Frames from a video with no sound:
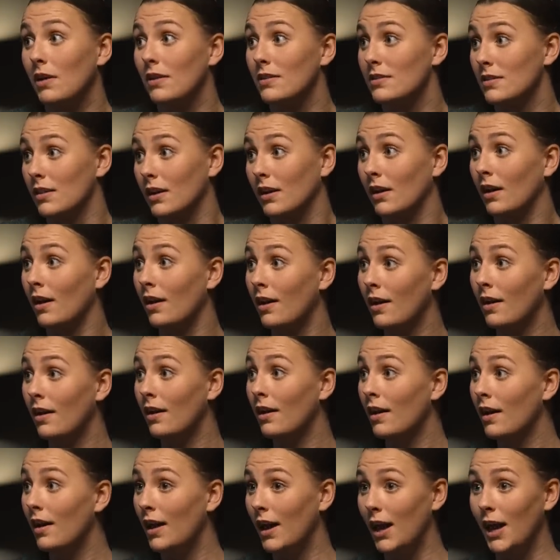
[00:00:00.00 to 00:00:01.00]
It's like,
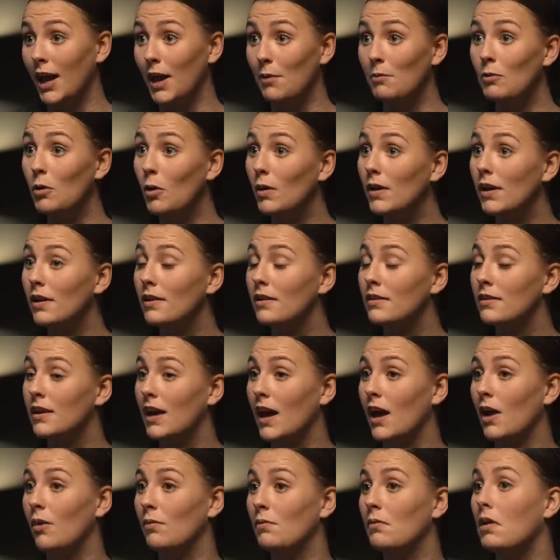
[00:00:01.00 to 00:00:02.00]
hey, I'm going into
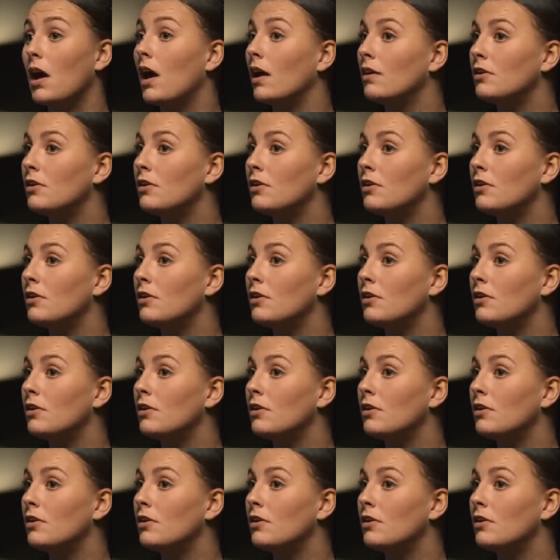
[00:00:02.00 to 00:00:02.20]
town,